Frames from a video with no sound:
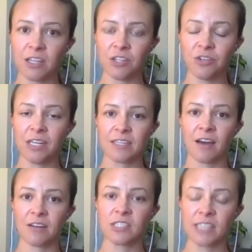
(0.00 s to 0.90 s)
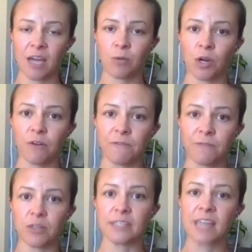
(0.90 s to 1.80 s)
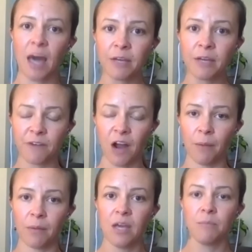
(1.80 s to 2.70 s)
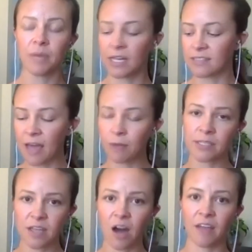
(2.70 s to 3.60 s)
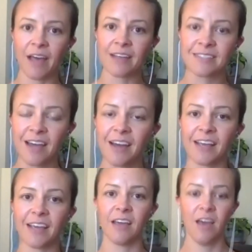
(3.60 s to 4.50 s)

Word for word: you need to understand where your food is coming from because, like we saw in that study,